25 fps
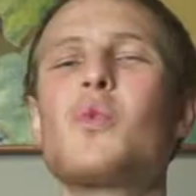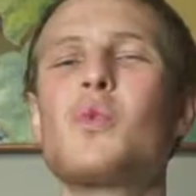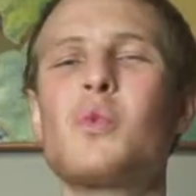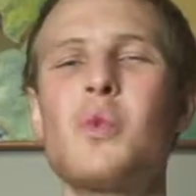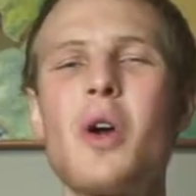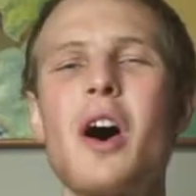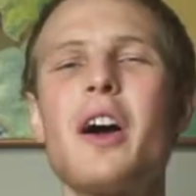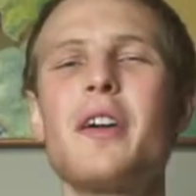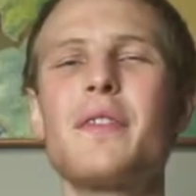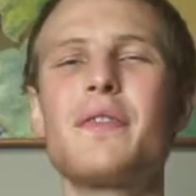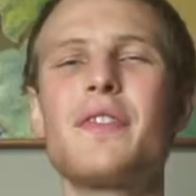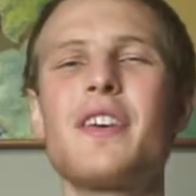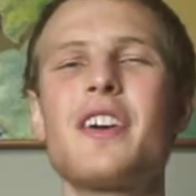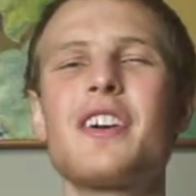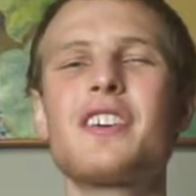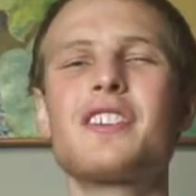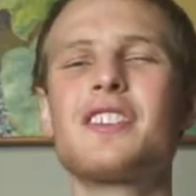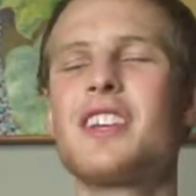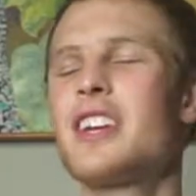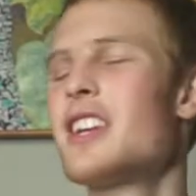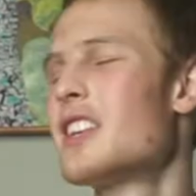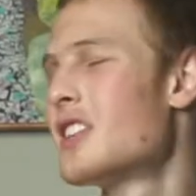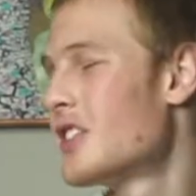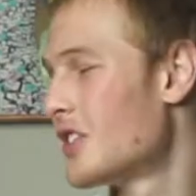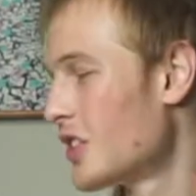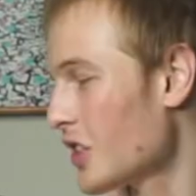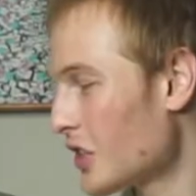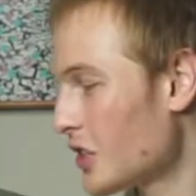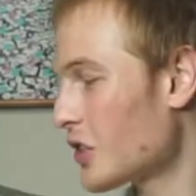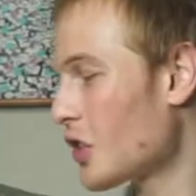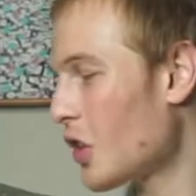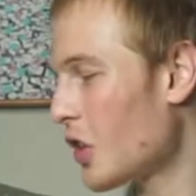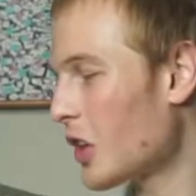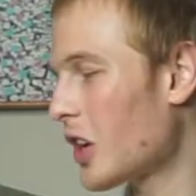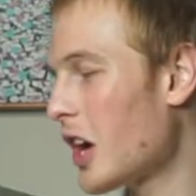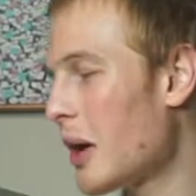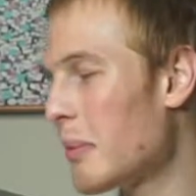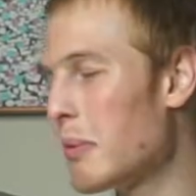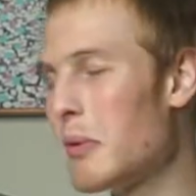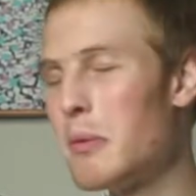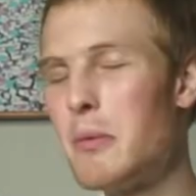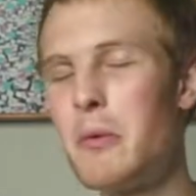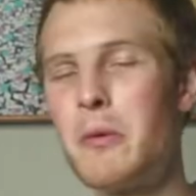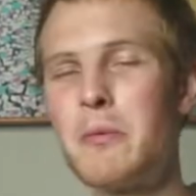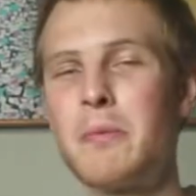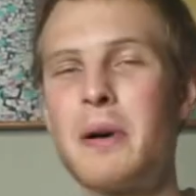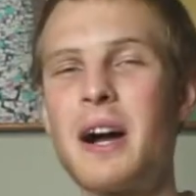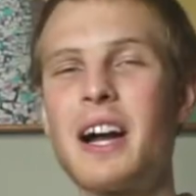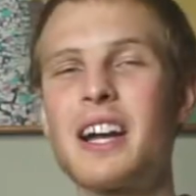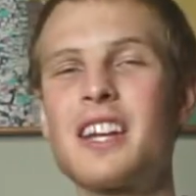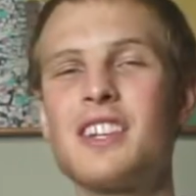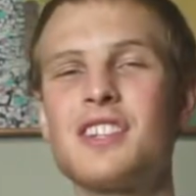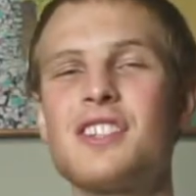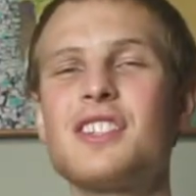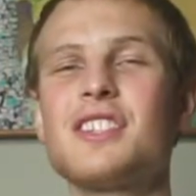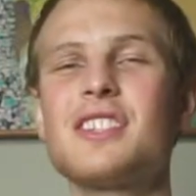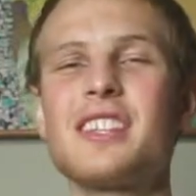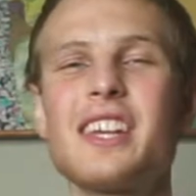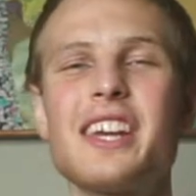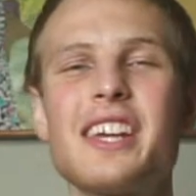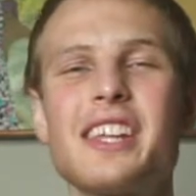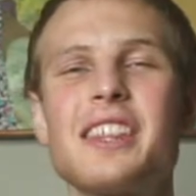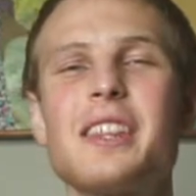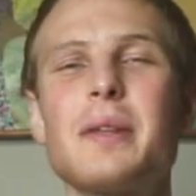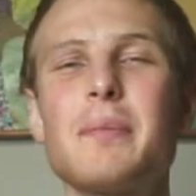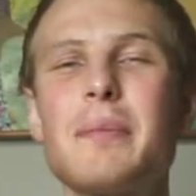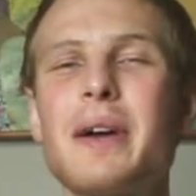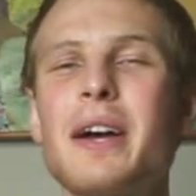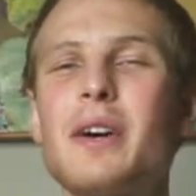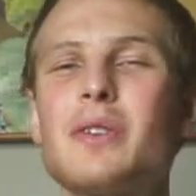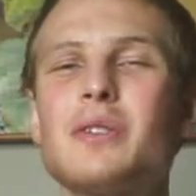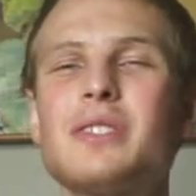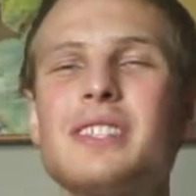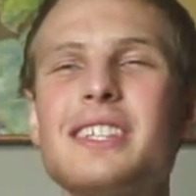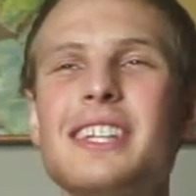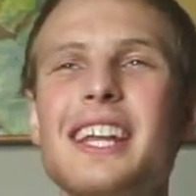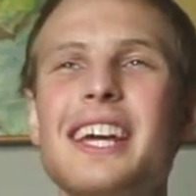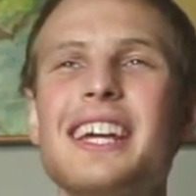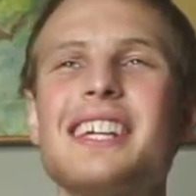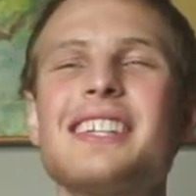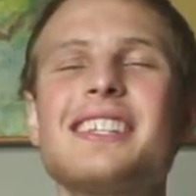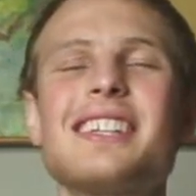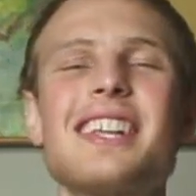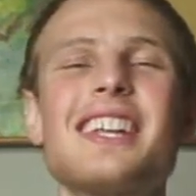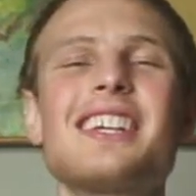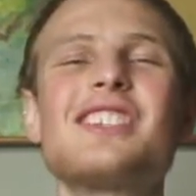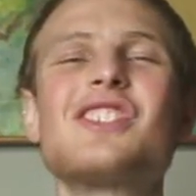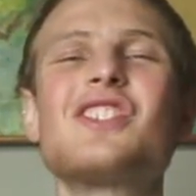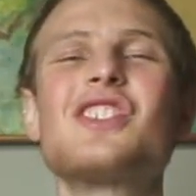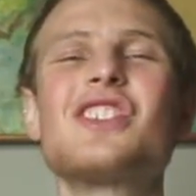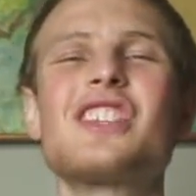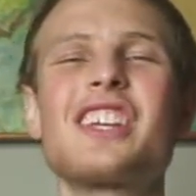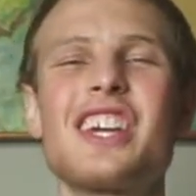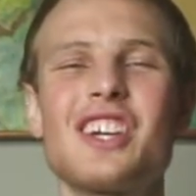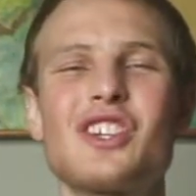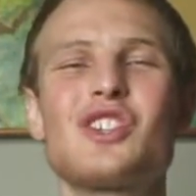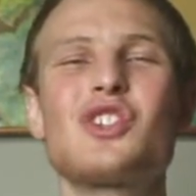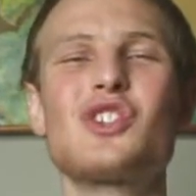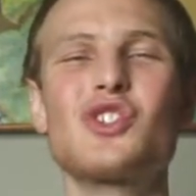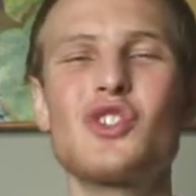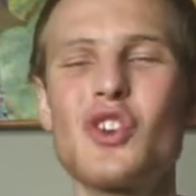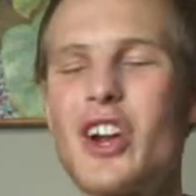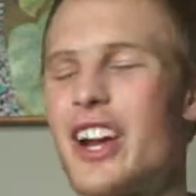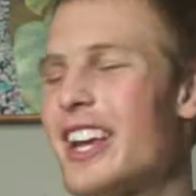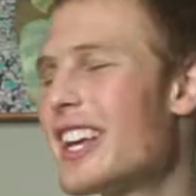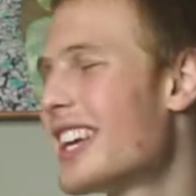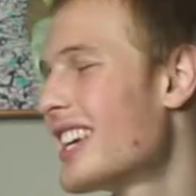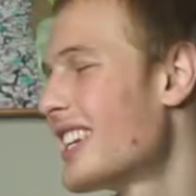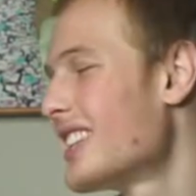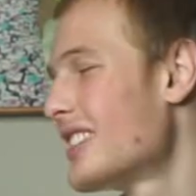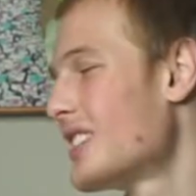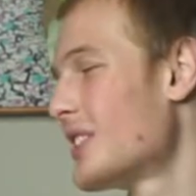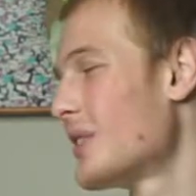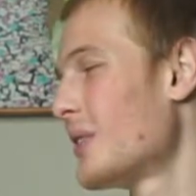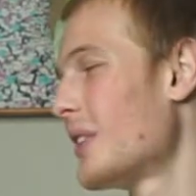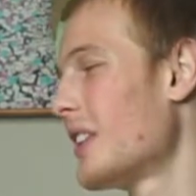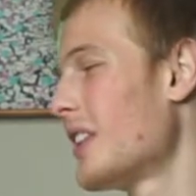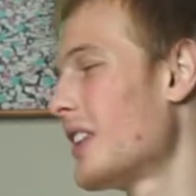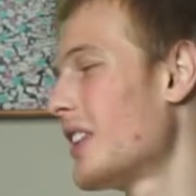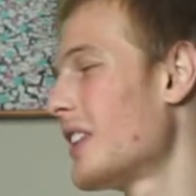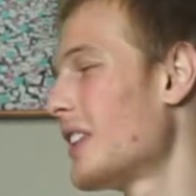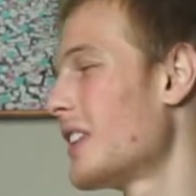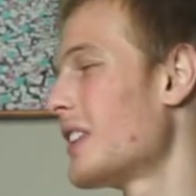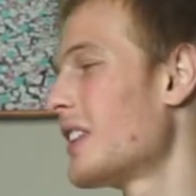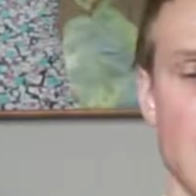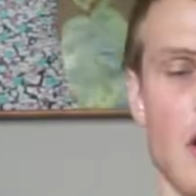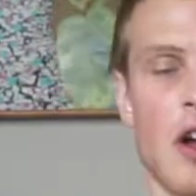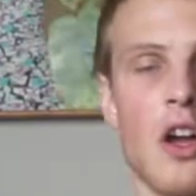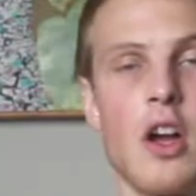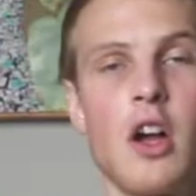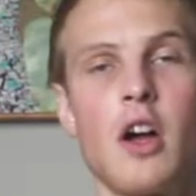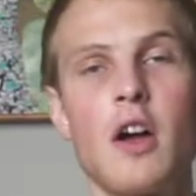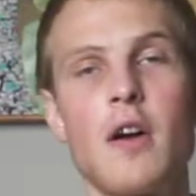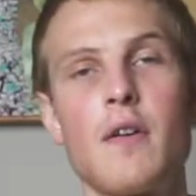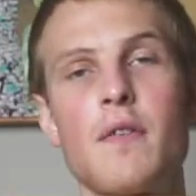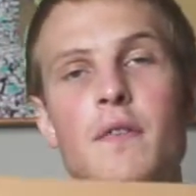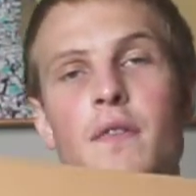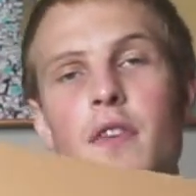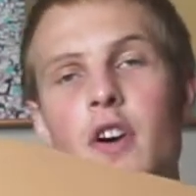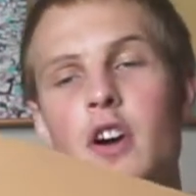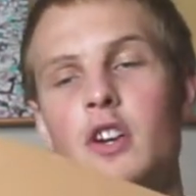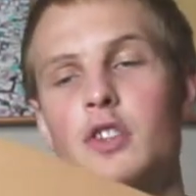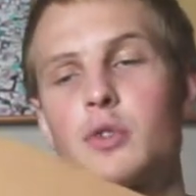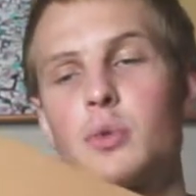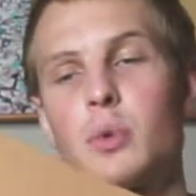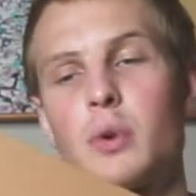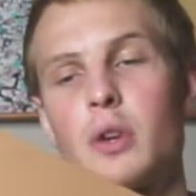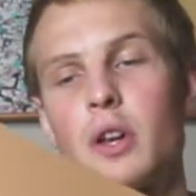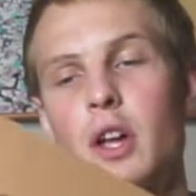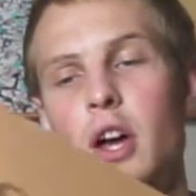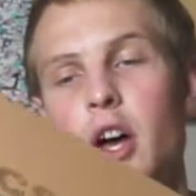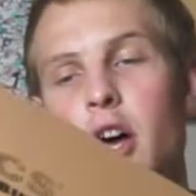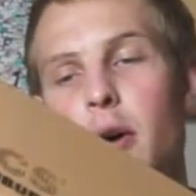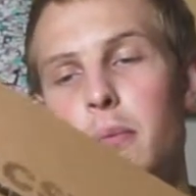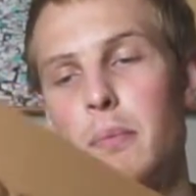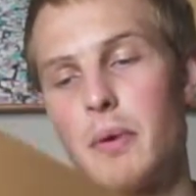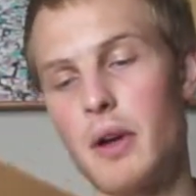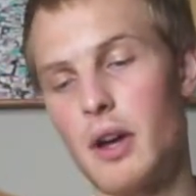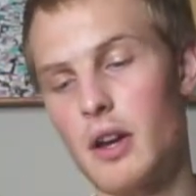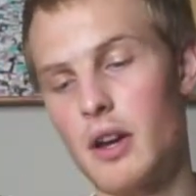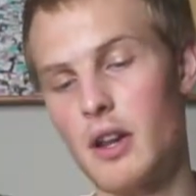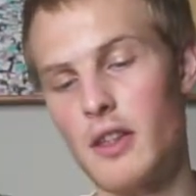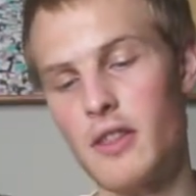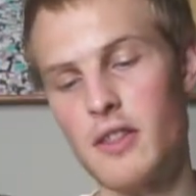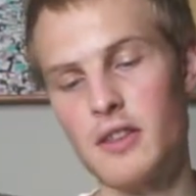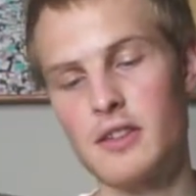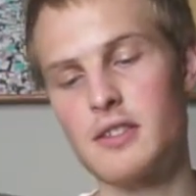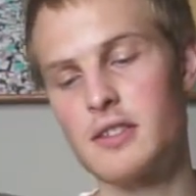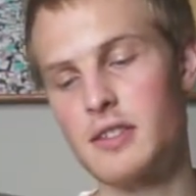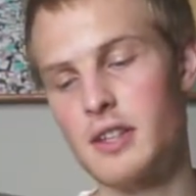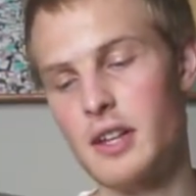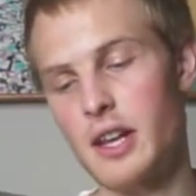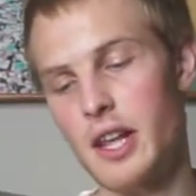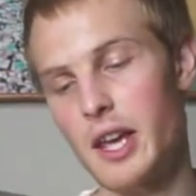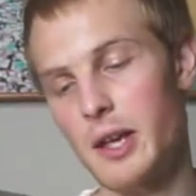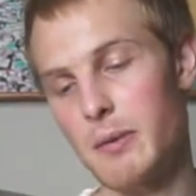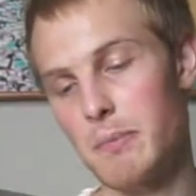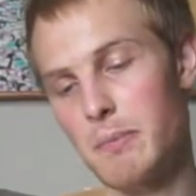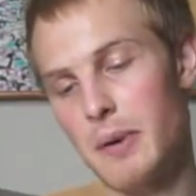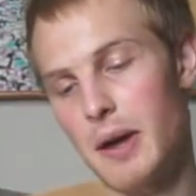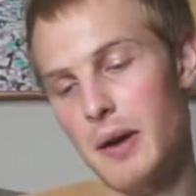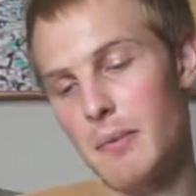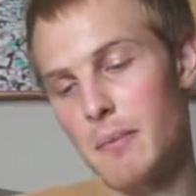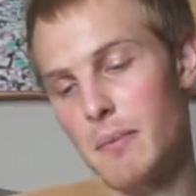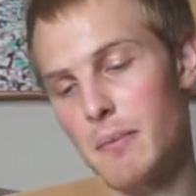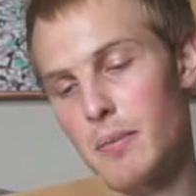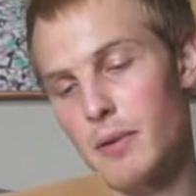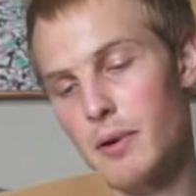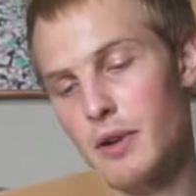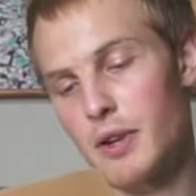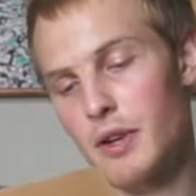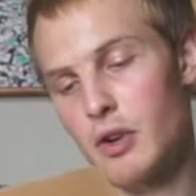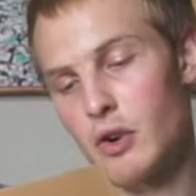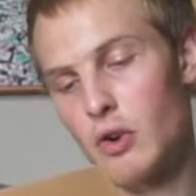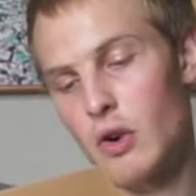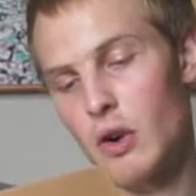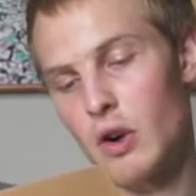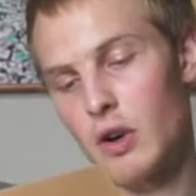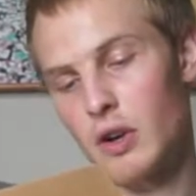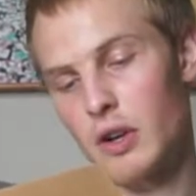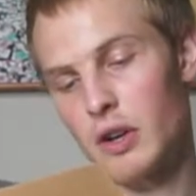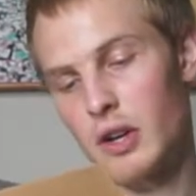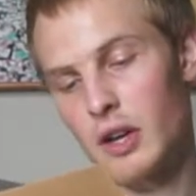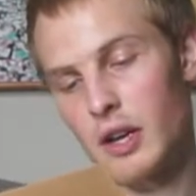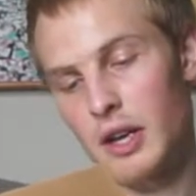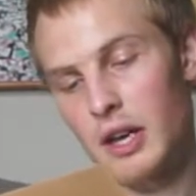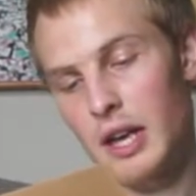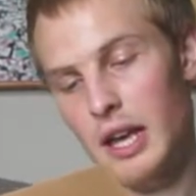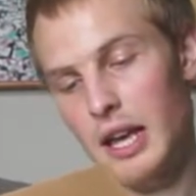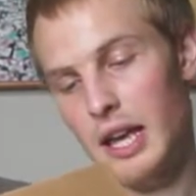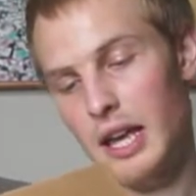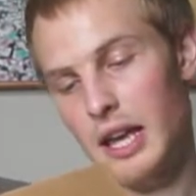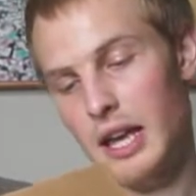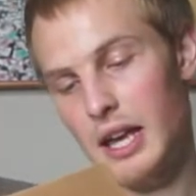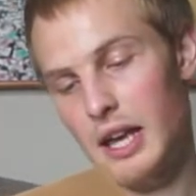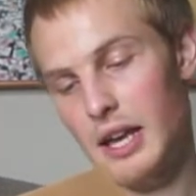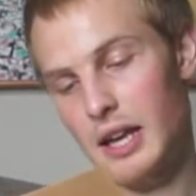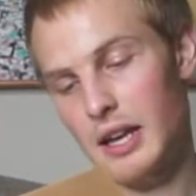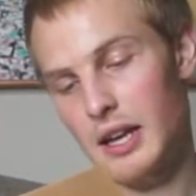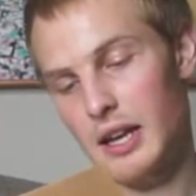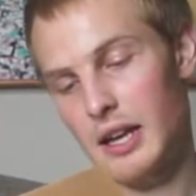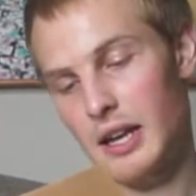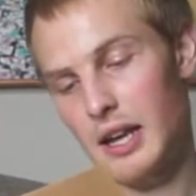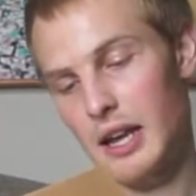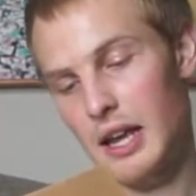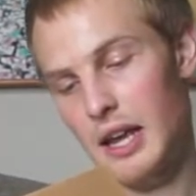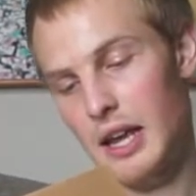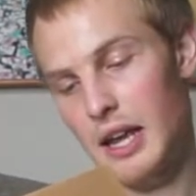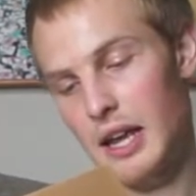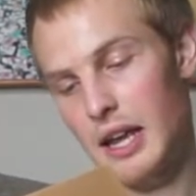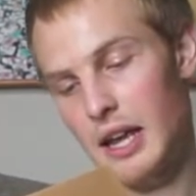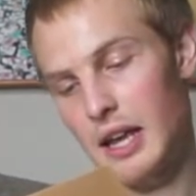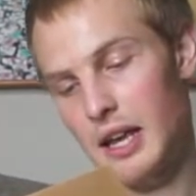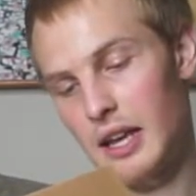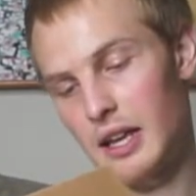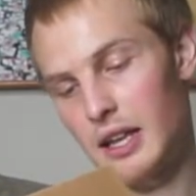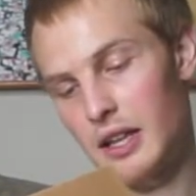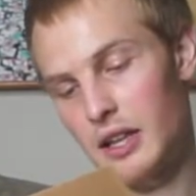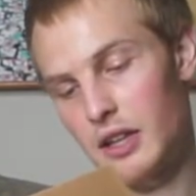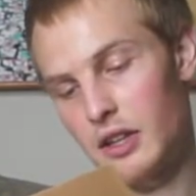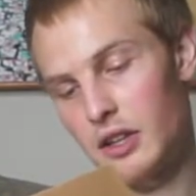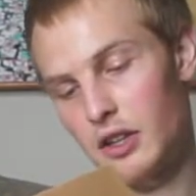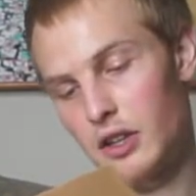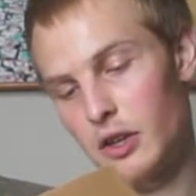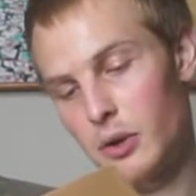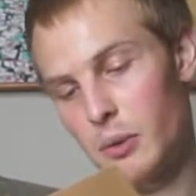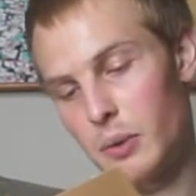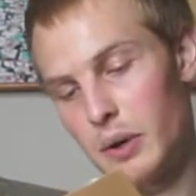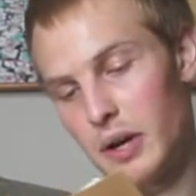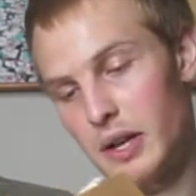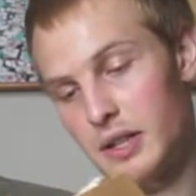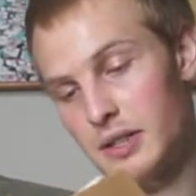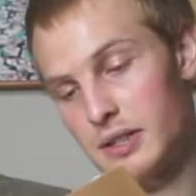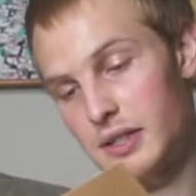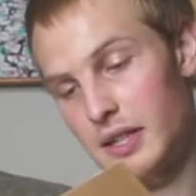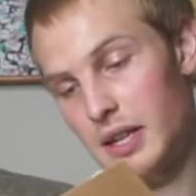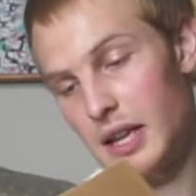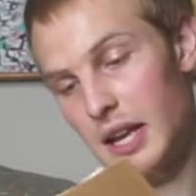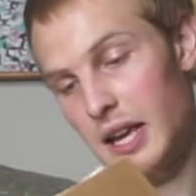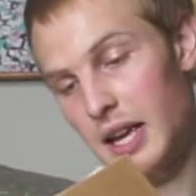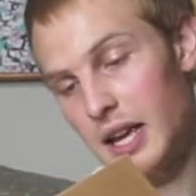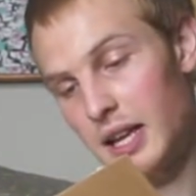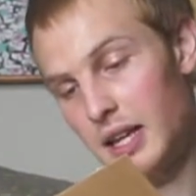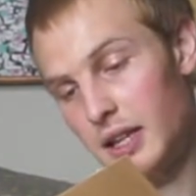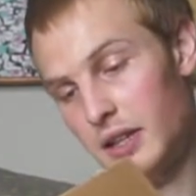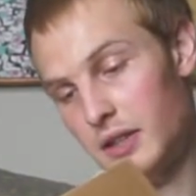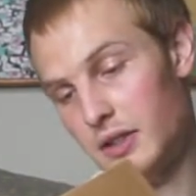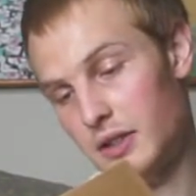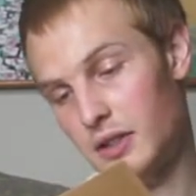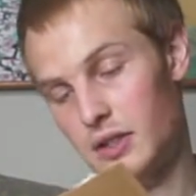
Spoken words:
Right folks, just got a couple more packages in the mail today, so let's just get straight into it. First one up, another Soleil Bembury Croc in a US 8.